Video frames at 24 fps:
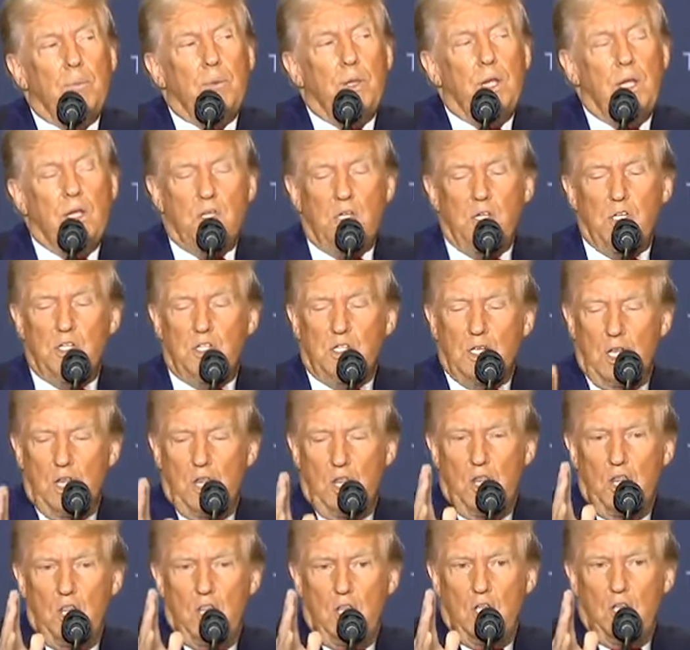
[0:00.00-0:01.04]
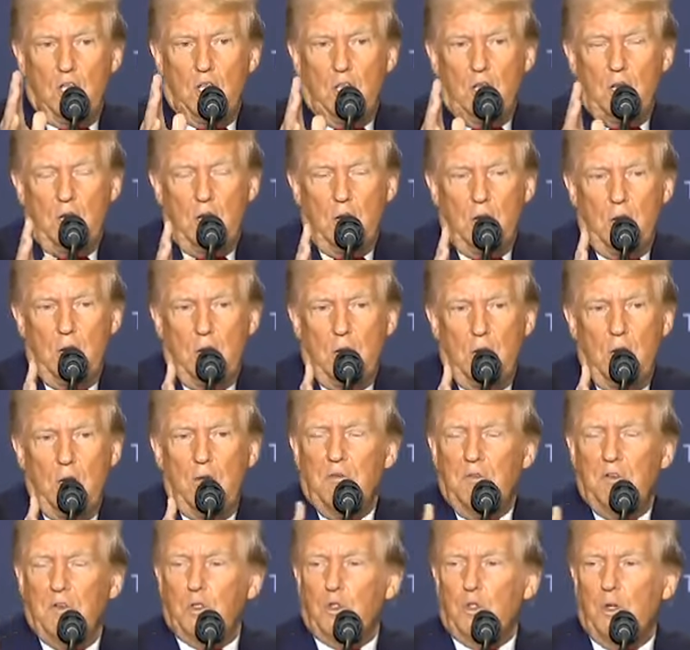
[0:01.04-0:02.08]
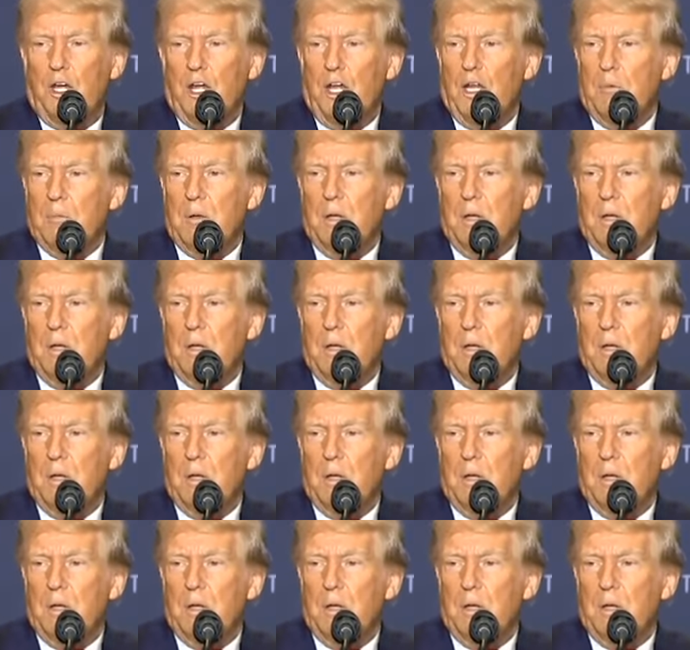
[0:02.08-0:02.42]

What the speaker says: And she said, they're infiltrating